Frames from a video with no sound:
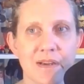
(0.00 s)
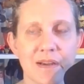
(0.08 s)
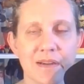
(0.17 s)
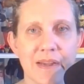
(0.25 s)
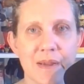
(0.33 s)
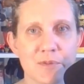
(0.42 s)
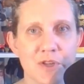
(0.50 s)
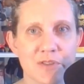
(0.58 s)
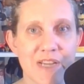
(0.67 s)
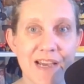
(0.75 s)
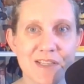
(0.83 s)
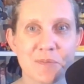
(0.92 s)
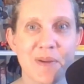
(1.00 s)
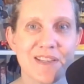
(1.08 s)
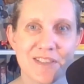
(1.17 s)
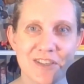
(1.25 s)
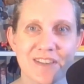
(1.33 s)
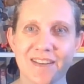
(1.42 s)
game show
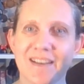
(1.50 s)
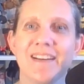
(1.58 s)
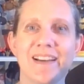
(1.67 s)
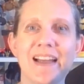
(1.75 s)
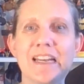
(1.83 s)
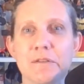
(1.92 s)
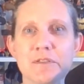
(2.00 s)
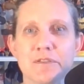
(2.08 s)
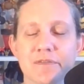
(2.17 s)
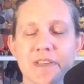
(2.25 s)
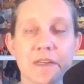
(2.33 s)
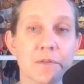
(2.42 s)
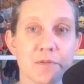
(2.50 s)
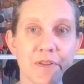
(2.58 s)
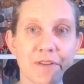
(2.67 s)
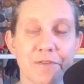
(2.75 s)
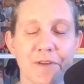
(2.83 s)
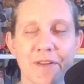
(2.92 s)
Taskmaster, and he was
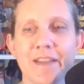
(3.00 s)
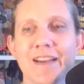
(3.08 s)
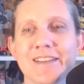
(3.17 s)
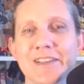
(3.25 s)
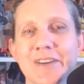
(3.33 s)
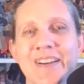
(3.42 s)
really fun on that too.